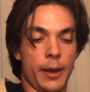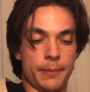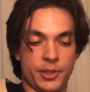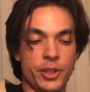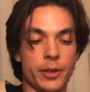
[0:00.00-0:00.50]

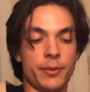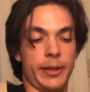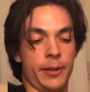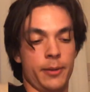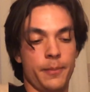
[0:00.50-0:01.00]
Start of
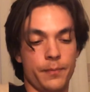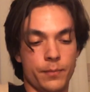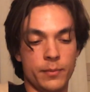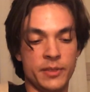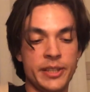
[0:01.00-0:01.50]
letter.
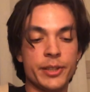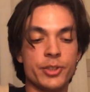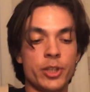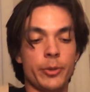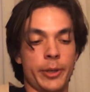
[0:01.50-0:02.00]
Dear
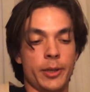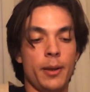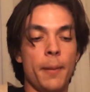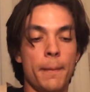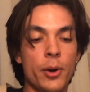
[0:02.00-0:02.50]
Zooey,
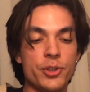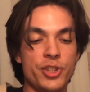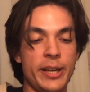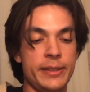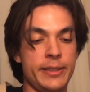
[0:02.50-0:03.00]
March
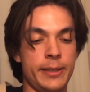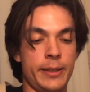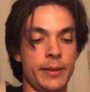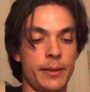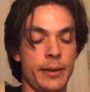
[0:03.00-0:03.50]

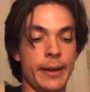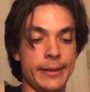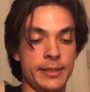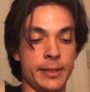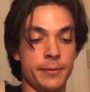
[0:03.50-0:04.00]
18th,
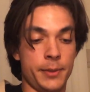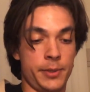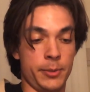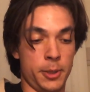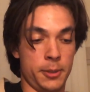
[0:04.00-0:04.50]

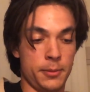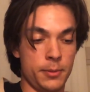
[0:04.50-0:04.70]
1951.